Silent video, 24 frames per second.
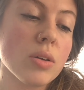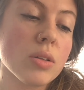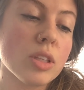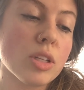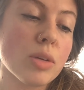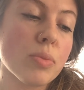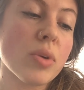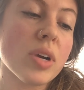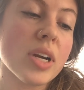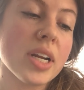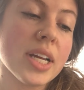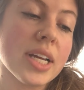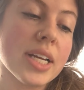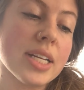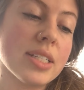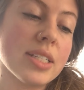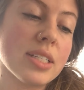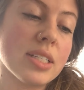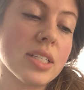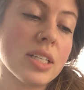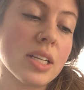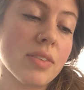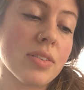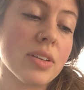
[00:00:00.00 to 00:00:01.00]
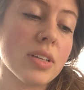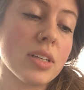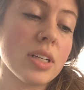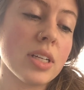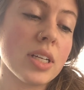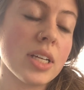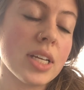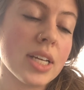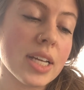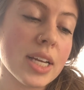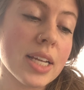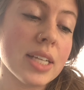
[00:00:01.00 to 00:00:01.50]
they're pretty
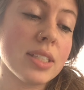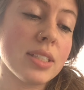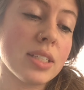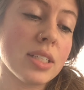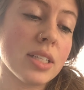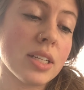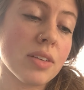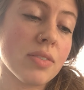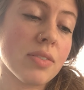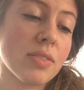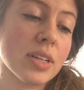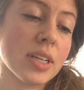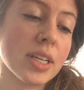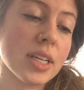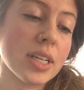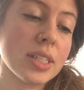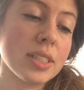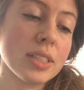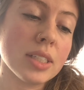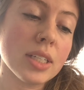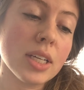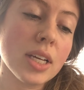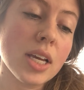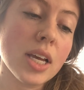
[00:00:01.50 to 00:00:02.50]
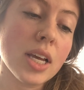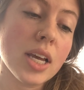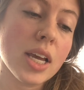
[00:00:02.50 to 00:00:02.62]
insignificant,